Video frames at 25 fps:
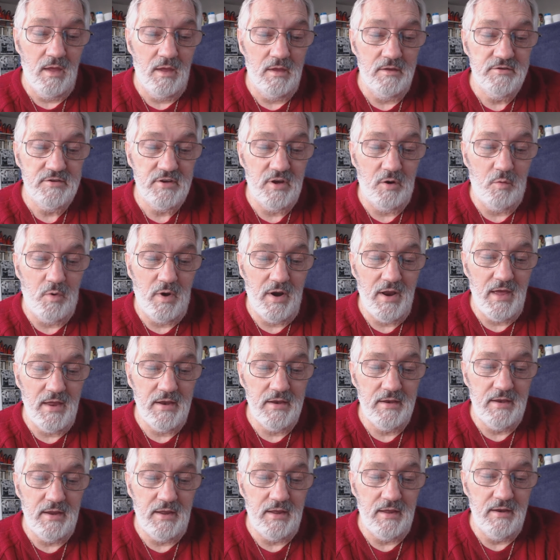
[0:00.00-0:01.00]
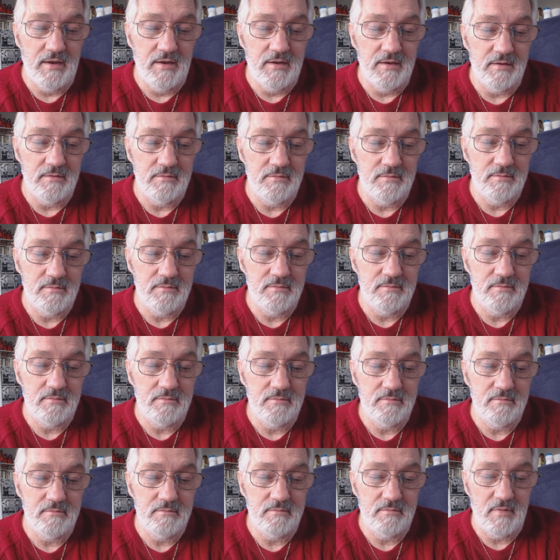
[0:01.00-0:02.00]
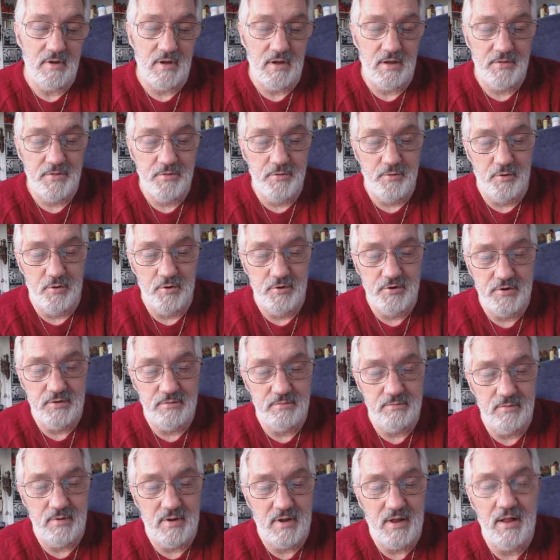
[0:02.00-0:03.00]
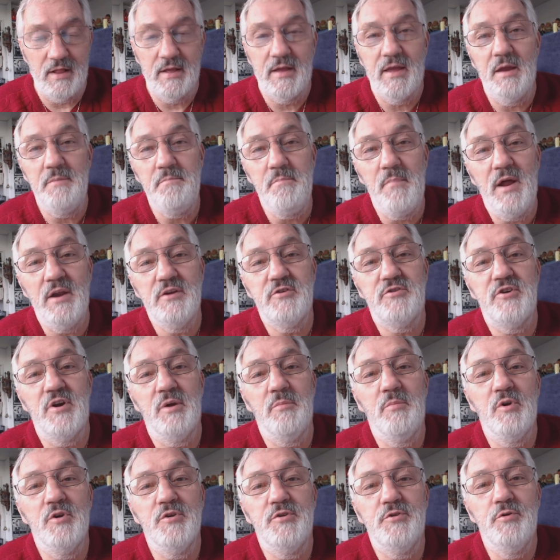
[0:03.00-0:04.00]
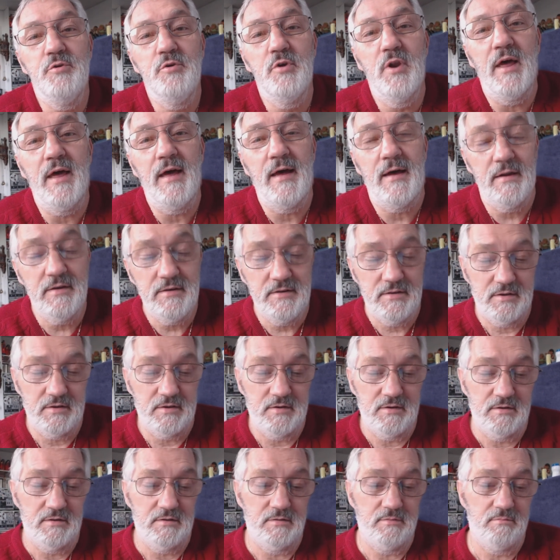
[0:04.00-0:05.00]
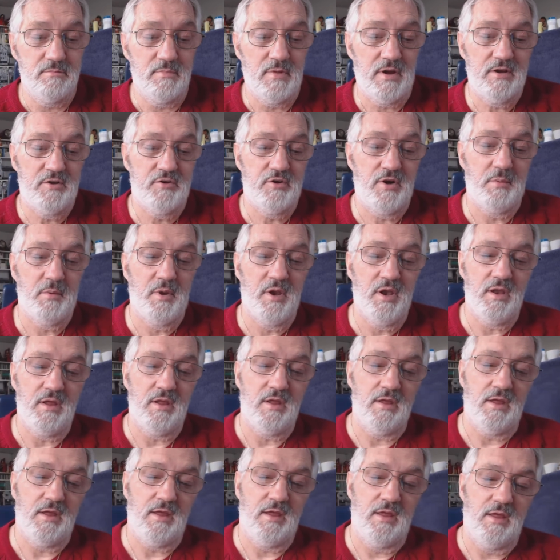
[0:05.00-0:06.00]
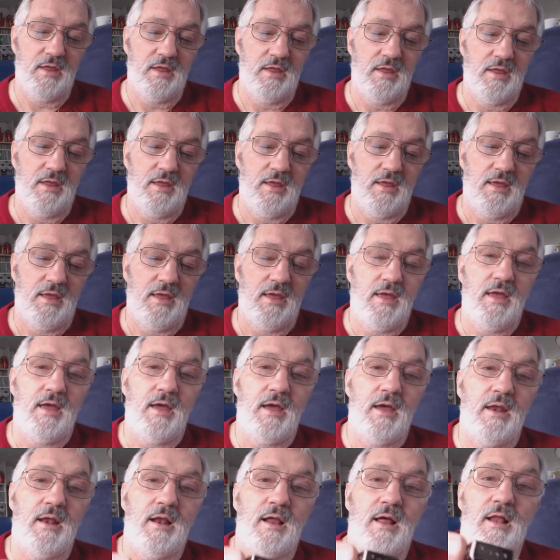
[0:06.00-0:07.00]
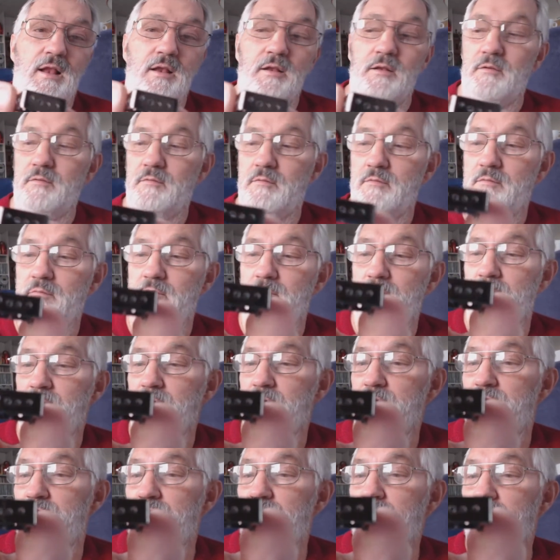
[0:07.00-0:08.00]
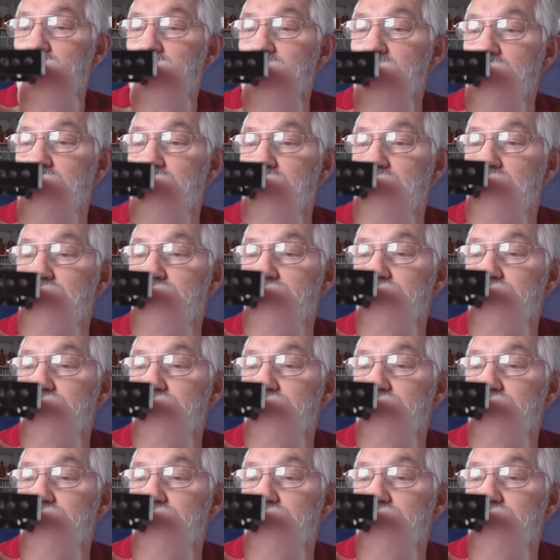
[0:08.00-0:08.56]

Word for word: And so what I did, I thought I'll get my Dremel tool out, my Dremel, and I'll drill